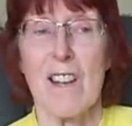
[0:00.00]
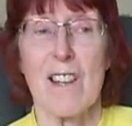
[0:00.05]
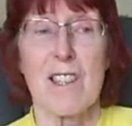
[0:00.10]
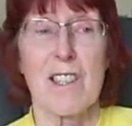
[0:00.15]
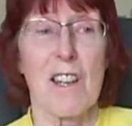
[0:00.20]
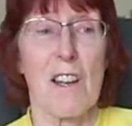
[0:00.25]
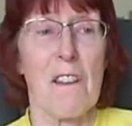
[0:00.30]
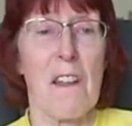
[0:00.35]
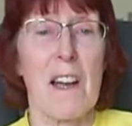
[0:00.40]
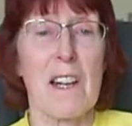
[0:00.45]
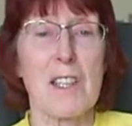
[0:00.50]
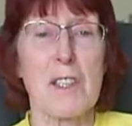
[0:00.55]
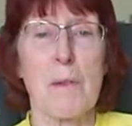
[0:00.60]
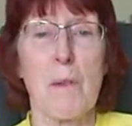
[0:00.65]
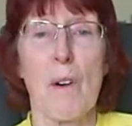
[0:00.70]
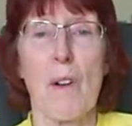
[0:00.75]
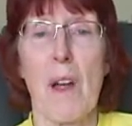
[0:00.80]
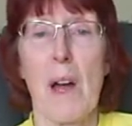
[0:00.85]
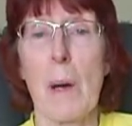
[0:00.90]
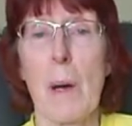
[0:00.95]
So that's
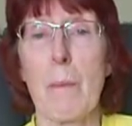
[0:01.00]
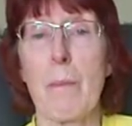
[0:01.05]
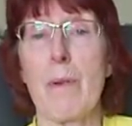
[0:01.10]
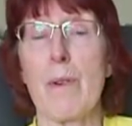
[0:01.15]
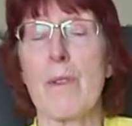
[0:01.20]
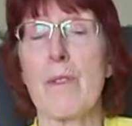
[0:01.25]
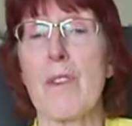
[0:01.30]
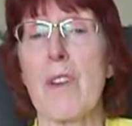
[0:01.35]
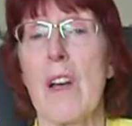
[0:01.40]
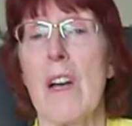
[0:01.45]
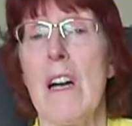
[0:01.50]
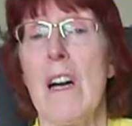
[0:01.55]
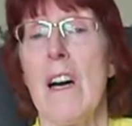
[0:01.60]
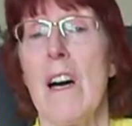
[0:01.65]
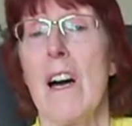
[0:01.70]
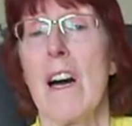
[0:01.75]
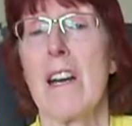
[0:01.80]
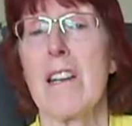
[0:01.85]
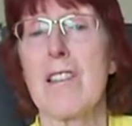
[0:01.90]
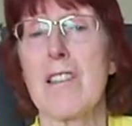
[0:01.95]
what happened.
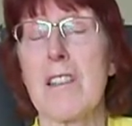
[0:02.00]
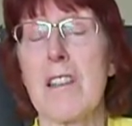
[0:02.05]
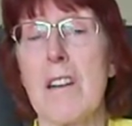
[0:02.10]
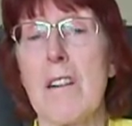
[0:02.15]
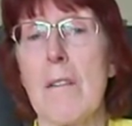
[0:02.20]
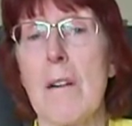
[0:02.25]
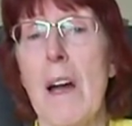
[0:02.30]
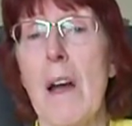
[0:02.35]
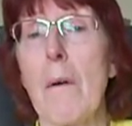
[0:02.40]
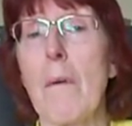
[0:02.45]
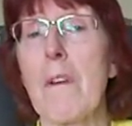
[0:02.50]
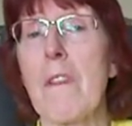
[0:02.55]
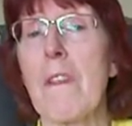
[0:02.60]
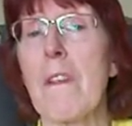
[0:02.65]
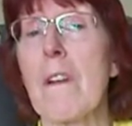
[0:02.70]
I used to go out with